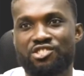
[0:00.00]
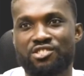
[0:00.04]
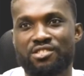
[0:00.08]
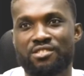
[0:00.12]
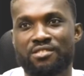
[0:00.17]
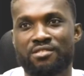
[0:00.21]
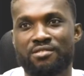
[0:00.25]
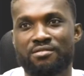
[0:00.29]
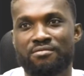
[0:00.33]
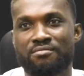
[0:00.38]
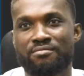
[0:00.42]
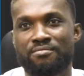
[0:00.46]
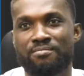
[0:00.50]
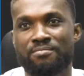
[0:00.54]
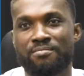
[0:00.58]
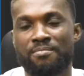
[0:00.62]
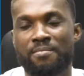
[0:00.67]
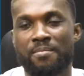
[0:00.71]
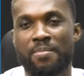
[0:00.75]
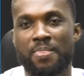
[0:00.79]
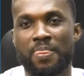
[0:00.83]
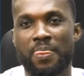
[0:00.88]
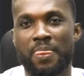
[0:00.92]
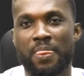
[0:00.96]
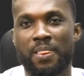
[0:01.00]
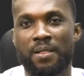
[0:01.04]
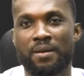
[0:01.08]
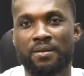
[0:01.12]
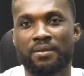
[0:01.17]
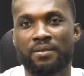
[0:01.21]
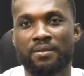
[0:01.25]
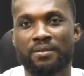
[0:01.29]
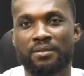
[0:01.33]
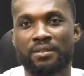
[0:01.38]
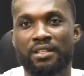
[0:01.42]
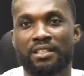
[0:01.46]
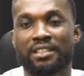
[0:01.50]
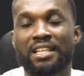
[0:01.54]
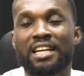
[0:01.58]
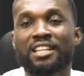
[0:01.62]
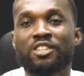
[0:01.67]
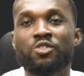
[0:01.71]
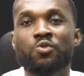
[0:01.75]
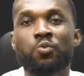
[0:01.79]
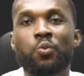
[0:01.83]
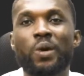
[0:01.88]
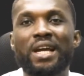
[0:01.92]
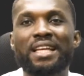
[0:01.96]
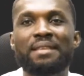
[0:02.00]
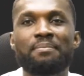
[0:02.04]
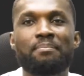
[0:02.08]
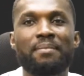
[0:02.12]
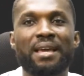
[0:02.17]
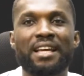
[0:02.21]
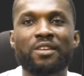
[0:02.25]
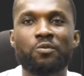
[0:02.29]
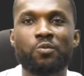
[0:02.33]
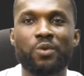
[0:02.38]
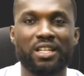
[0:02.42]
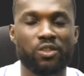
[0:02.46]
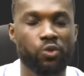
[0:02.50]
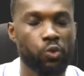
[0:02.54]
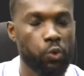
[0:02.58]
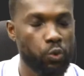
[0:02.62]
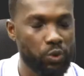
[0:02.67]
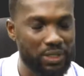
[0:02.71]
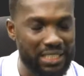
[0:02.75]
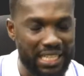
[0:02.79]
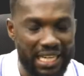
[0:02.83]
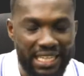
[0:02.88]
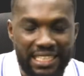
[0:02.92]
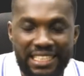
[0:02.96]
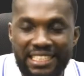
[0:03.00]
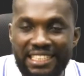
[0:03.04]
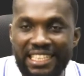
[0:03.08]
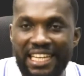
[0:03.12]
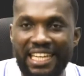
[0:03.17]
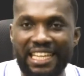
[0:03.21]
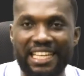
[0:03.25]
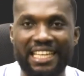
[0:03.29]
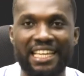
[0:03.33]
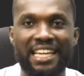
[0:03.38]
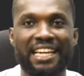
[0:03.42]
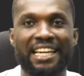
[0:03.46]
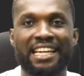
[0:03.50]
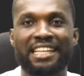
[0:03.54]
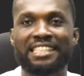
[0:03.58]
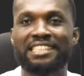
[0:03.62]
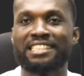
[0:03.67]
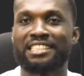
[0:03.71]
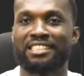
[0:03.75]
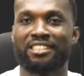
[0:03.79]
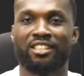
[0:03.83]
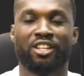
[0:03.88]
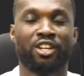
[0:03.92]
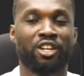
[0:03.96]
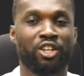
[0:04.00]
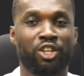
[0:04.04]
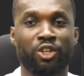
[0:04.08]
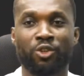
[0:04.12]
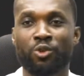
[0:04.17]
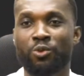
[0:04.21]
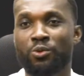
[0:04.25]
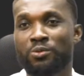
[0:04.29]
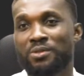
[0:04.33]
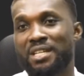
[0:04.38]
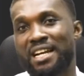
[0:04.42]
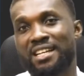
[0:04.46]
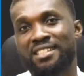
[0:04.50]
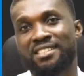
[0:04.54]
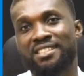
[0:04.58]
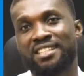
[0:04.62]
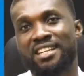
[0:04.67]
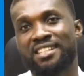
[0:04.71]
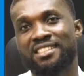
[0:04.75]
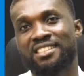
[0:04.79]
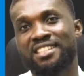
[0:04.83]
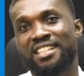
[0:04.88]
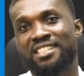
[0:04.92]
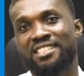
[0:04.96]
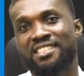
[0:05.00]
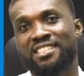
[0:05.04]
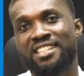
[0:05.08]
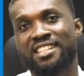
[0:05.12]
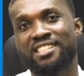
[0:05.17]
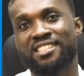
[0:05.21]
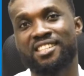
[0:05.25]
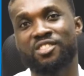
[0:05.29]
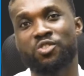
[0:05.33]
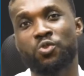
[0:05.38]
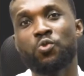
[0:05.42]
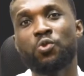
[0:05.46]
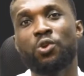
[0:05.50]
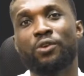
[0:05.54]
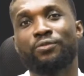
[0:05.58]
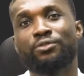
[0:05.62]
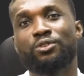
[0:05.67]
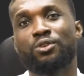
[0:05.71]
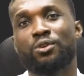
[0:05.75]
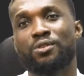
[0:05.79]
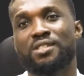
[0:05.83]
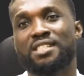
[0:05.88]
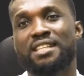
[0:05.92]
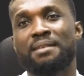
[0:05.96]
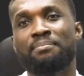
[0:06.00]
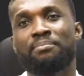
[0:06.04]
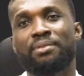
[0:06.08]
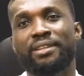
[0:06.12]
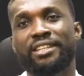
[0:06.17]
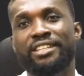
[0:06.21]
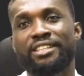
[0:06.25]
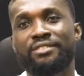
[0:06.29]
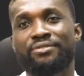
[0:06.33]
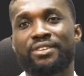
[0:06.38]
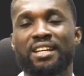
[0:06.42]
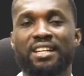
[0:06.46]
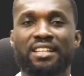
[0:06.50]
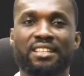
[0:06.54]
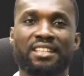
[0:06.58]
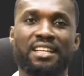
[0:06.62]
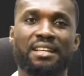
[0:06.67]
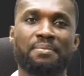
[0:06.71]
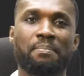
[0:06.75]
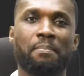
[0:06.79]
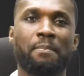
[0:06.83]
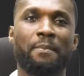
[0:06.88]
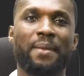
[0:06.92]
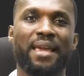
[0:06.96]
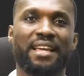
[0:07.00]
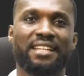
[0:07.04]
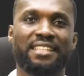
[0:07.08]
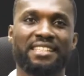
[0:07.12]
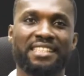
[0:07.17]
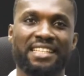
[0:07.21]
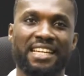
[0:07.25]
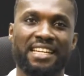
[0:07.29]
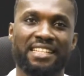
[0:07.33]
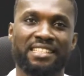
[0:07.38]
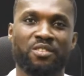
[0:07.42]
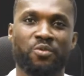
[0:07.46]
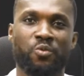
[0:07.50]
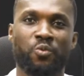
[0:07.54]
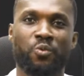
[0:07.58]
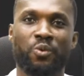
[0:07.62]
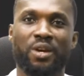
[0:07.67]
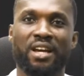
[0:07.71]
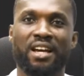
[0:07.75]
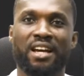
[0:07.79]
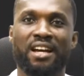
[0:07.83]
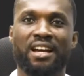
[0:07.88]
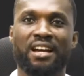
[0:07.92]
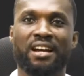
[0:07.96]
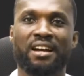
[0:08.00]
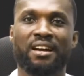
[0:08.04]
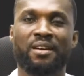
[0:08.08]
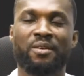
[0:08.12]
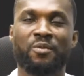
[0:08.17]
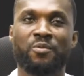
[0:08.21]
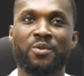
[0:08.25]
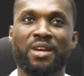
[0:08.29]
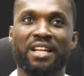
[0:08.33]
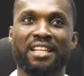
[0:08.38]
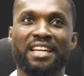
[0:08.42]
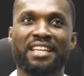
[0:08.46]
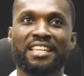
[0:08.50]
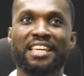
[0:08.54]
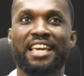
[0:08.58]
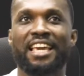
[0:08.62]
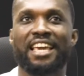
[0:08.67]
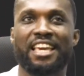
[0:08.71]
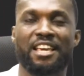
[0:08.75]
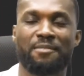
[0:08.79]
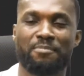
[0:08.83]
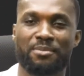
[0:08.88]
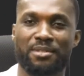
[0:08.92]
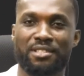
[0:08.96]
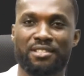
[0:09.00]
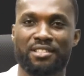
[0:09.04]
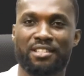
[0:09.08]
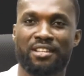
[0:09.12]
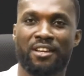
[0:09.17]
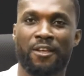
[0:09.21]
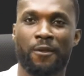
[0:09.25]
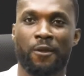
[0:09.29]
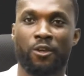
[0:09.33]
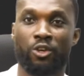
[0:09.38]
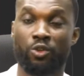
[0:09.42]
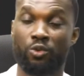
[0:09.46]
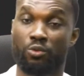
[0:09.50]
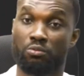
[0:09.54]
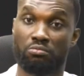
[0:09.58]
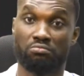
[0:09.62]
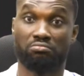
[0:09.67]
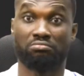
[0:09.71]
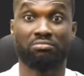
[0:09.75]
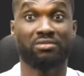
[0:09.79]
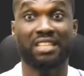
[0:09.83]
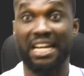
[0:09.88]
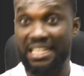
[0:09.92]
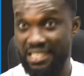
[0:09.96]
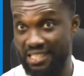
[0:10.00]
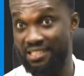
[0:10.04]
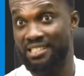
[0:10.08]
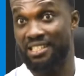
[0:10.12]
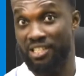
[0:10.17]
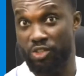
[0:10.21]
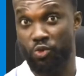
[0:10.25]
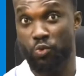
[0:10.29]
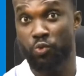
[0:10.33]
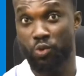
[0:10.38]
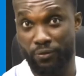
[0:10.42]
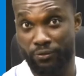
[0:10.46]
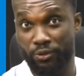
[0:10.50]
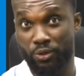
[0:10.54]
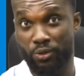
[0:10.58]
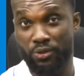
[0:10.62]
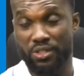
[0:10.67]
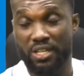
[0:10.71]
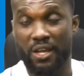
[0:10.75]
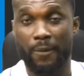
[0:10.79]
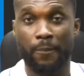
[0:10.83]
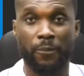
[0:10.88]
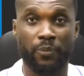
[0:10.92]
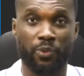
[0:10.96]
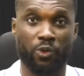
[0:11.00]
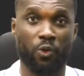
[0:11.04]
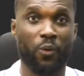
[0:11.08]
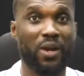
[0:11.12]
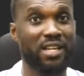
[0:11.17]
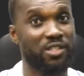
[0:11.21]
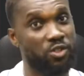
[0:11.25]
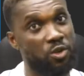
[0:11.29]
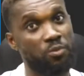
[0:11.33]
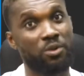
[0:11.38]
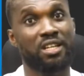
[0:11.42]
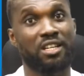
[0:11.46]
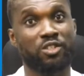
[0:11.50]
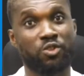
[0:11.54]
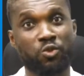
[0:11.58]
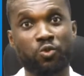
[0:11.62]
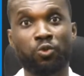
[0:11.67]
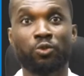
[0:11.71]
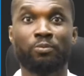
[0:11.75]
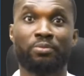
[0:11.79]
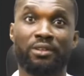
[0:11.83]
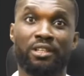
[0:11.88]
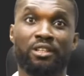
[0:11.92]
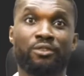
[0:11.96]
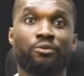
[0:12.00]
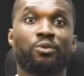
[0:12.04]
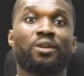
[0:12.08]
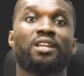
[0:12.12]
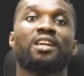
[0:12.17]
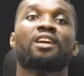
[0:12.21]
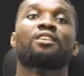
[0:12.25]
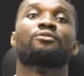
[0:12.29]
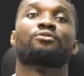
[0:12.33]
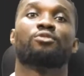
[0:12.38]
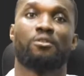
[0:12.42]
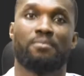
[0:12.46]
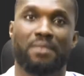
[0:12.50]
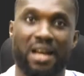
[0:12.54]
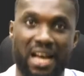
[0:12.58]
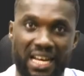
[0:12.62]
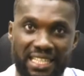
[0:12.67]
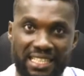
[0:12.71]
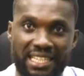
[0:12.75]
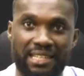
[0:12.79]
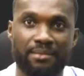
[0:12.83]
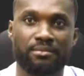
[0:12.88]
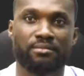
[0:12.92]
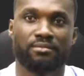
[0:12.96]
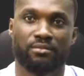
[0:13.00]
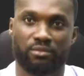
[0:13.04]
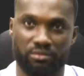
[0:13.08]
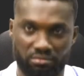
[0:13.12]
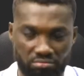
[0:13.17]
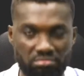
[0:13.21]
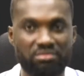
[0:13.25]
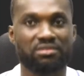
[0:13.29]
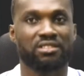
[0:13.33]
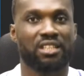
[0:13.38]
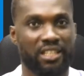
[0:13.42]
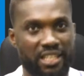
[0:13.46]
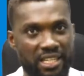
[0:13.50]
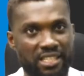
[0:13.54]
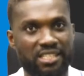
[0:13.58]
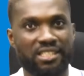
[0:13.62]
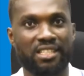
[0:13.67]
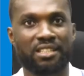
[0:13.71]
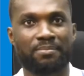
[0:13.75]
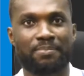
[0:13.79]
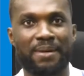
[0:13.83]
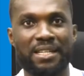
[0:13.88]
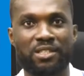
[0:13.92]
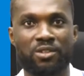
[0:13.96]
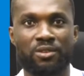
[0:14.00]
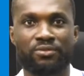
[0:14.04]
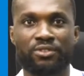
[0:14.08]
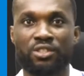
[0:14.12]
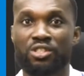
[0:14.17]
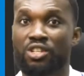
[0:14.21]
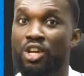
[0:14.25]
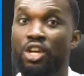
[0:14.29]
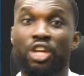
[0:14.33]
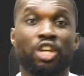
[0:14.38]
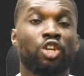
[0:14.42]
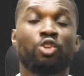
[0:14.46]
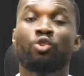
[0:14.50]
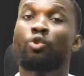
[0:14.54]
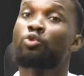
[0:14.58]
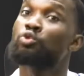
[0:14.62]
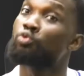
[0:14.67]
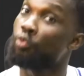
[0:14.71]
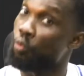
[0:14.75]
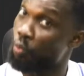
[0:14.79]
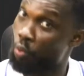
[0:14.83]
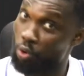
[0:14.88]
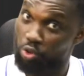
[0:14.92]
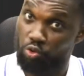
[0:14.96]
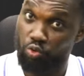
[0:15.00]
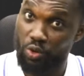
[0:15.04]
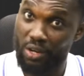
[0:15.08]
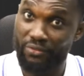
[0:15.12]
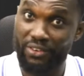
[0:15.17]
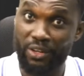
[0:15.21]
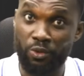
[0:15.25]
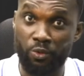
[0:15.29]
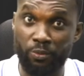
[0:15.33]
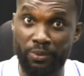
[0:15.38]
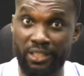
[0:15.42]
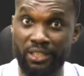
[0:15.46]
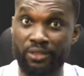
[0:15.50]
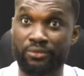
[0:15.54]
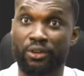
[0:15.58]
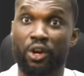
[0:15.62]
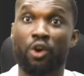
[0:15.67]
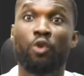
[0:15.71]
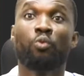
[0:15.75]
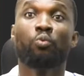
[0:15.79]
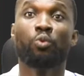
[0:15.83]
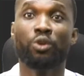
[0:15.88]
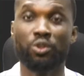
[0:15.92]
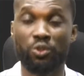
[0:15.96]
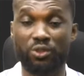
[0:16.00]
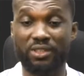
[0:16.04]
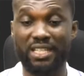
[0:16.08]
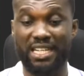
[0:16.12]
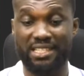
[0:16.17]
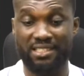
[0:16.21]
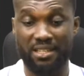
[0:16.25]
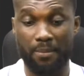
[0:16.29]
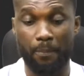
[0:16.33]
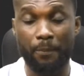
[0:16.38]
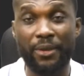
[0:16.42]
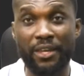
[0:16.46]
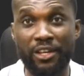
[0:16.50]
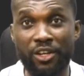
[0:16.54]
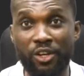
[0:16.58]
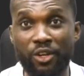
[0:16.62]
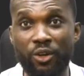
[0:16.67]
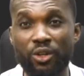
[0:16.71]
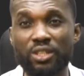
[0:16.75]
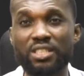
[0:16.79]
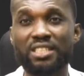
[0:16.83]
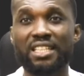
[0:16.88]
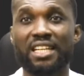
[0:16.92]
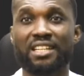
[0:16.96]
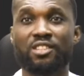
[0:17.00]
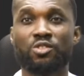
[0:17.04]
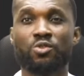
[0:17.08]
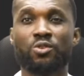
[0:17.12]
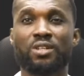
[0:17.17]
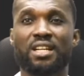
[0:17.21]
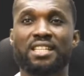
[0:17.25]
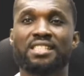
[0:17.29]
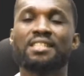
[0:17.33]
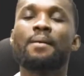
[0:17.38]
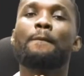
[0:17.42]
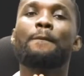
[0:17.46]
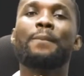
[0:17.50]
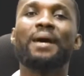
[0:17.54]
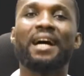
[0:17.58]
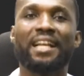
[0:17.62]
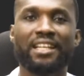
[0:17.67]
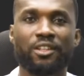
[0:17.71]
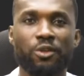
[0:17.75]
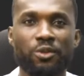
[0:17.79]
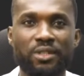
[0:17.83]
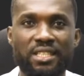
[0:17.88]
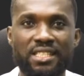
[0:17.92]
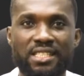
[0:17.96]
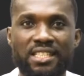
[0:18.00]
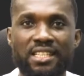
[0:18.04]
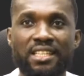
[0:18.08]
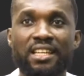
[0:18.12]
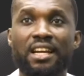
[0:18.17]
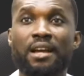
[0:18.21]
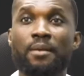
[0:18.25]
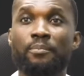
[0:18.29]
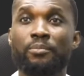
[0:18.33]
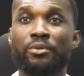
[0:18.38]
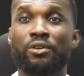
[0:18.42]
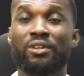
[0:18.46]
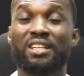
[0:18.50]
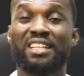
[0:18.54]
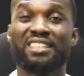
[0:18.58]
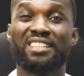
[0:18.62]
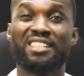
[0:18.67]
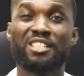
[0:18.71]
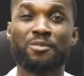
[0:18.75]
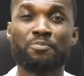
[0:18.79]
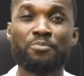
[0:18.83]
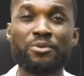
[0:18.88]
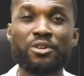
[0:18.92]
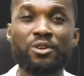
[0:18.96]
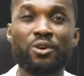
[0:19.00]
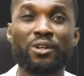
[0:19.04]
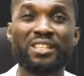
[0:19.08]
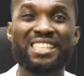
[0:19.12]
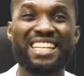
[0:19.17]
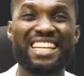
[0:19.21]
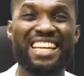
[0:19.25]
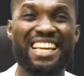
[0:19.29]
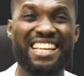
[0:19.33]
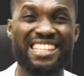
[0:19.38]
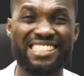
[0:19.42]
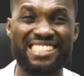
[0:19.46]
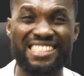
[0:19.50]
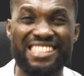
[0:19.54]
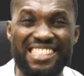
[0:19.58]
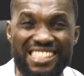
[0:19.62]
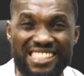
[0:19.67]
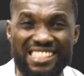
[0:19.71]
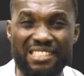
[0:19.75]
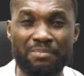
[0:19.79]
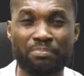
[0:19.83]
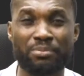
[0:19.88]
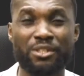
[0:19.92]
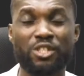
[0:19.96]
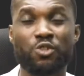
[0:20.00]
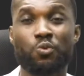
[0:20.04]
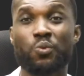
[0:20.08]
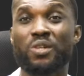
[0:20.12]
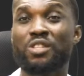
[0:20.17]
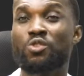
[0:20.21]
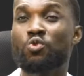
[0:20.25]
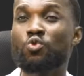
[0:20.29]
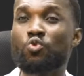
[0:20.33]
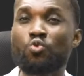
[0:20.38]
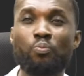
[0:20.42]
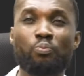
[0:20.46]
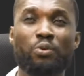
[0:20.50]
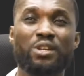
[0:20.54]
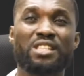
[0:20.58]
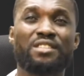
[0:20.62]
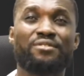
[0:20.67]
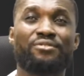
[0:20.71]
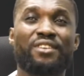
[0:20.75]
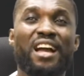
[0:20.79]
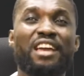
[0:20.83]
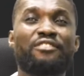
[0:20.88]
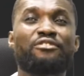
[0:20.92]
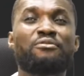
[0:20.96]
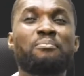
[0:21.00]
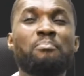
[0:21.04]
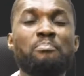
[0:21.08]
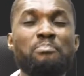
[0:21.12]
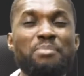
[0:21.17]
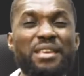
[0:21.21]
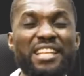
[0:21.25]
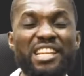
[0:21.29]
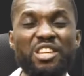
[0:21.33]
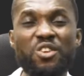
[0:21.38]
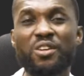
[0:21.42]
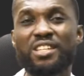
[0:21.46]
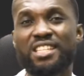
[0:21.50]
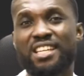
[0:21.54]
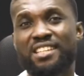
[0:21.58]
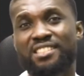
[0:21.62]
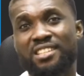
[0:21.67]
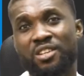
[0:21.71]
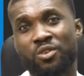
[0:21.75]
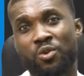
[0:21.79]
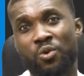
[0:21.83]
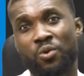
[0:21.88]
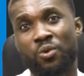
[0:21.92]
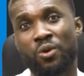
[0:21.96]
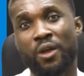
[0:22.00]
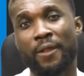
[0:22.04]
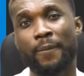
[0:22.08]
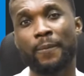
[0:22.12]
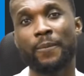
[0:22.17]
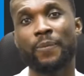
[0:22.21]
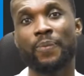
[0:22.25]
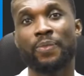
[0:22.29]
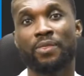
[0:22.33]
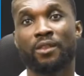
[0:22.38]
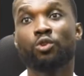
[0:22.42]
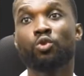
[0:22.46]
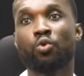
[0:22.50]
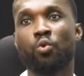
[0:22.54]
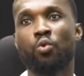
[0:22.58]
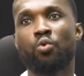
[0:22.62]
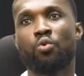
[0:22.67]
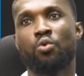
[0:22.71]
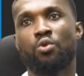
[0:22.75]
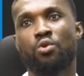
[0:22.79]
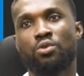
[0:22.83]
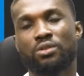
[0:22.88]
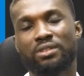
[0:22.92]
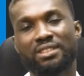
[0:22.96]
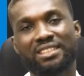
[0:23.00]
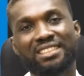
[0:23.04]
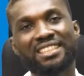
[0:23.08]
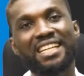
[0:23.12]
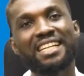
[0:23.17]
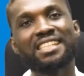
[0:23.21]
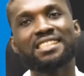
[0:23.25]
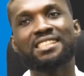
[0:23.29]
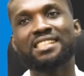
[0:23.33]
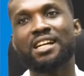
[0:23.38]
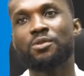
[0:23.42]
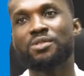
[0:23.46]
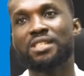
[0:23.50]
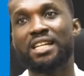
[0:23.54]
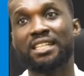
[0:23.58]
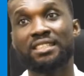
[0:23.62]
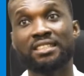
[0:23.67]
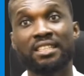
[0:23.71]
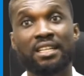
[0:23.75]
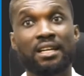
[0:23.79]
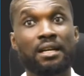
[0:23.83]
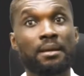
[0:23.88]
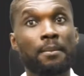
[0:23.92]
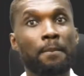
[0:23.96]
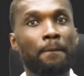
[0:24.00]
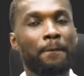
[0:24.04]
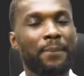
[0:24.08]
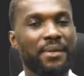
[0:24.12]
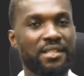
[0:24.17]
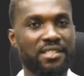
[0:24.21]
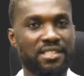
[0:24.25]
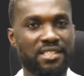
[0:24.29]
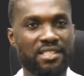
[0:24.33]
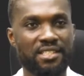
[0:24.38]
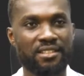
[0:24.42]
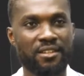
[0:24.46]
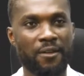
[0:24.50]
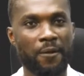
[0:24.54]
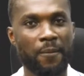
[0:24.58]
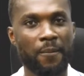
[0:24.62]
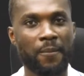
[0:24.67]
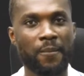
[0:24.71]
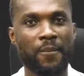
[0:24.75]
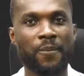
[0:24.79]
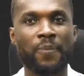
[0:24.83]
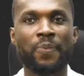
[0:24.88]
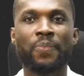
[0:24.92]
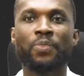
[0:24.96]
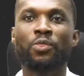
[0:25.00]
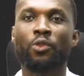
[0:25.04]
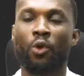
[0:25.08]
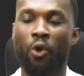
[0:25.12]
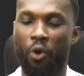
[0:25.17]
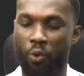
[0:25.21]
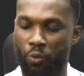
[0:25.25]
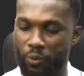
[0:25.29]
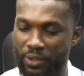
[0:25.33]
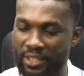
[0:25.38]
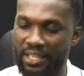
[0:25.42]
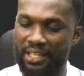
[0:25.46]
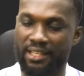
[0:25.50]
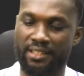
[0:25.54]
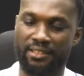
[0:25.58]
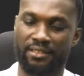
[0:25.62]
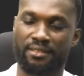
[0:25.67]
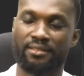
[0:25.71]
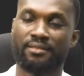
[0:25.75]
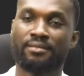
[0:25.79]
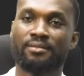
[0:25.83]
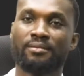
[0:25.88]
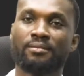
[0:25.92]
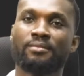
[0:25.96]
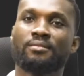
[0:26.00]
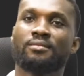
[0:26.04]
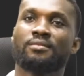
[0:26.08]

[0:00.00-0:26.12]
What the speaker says: age. That is when men were totally naked. You know, there is a school of thought that believe that men then were like apes. You know, that is the school of thought. Why some other school believe we came from Adam. The Christian part of it, you know, to whatsoever you believe, we know there is a period that is known as the Paleolithic period, and this period exists between 2.5 million years ago to 10,000 BC. Okay,